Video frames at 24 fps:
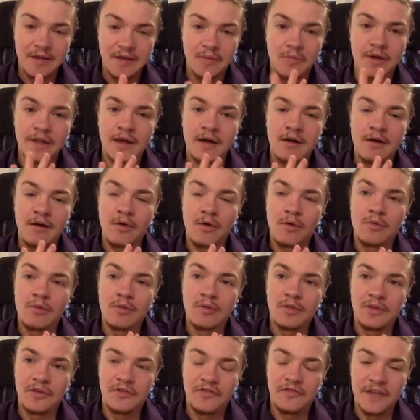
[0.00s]
What are
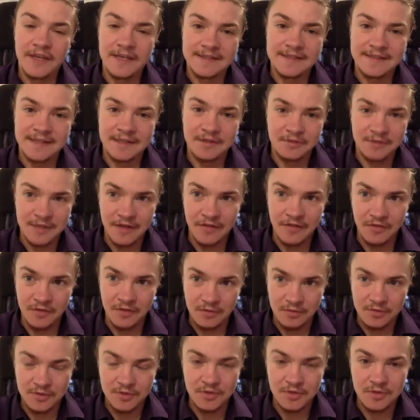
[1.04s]
all the things that could have
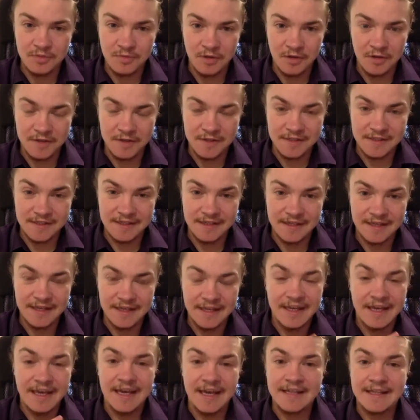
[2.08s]
caused those blocks?
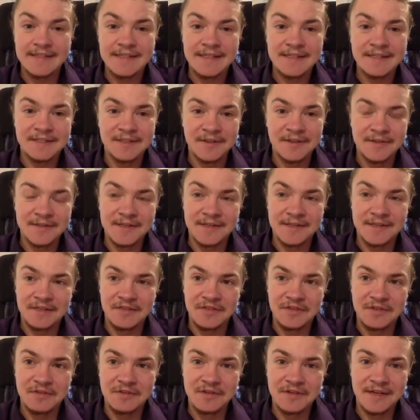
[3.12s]
And as it turns out,
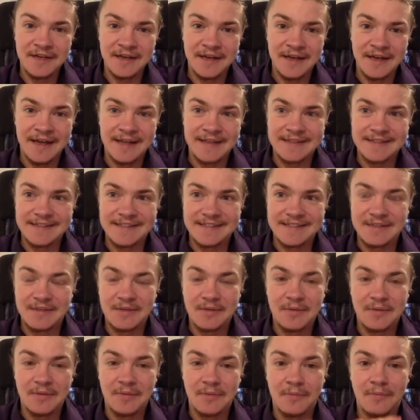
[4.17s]
if you look at
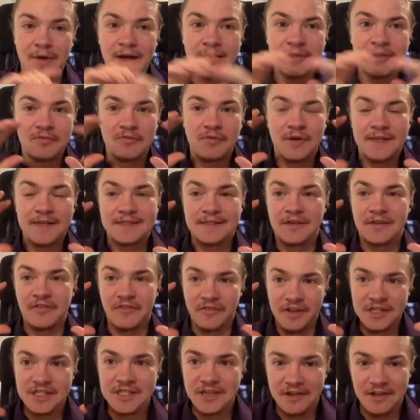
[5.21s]
what was a
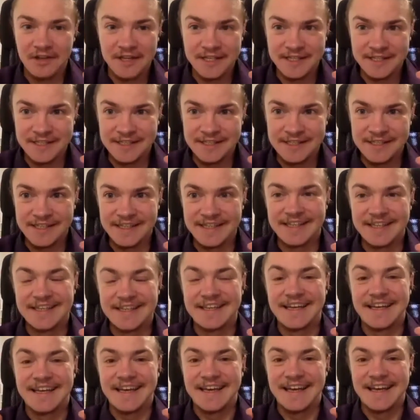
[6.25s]
French colony
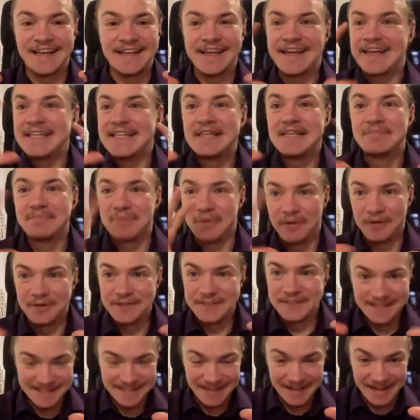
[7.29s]
at any
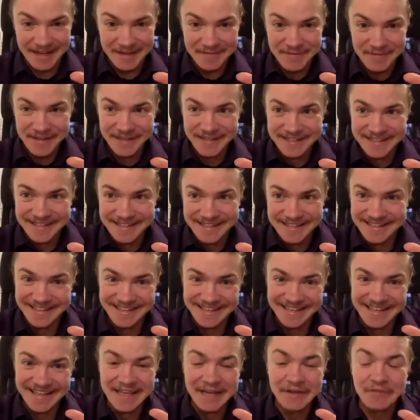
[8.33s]
point in time,
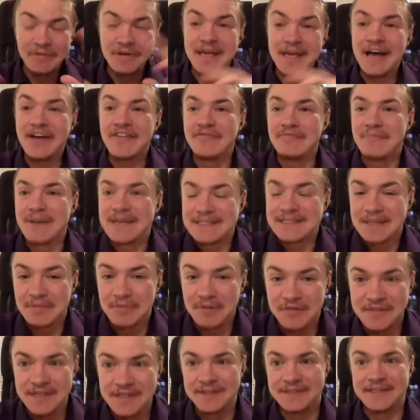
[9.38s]
we have messed up
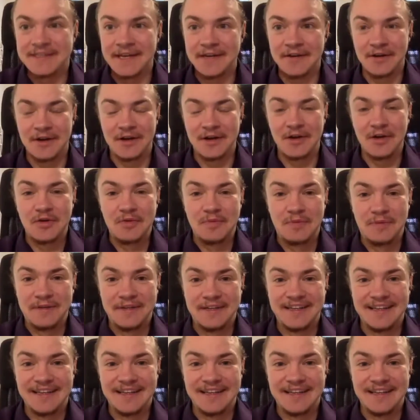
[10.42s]
with the entire globe.